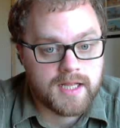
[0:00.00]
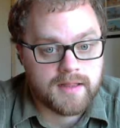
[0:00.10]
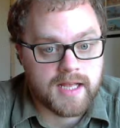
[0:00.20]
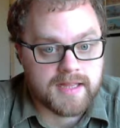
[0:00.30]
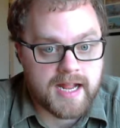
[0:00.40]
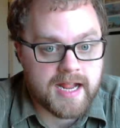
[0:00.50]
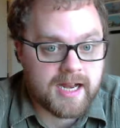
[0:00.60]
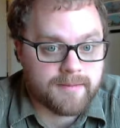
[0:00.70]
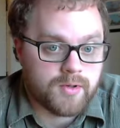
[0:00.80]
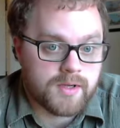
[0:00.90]
that
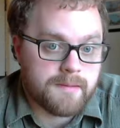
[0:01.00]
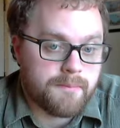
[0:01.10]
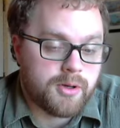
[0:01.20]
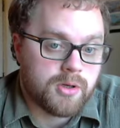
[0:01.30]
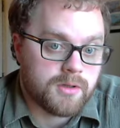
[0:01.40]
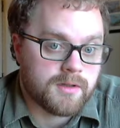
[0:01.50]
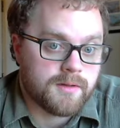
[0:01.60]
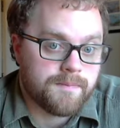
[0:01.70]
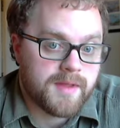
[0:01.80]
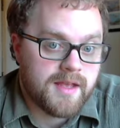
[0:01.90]
animal can pull,
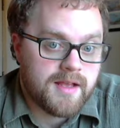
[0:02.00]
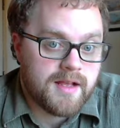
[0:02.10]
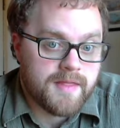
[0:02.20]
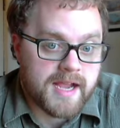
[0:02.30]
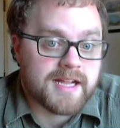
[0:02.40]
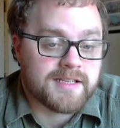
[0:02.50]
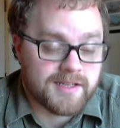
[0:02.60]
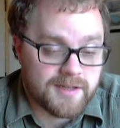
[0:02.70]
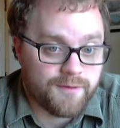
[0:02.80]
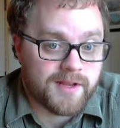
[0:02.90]
that can
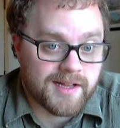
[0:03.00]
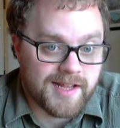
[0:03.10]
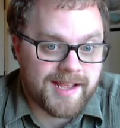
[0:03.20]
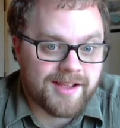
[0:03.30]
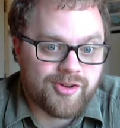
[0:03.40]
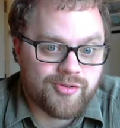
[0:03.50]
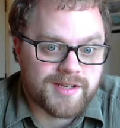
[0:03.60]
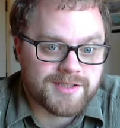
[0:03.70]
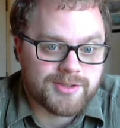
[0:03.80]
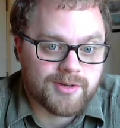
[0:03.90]
significantly
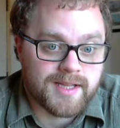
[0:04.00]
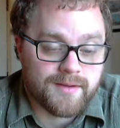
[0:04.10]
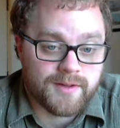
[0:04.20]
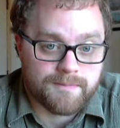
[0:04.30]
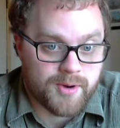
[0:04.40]
increase your level of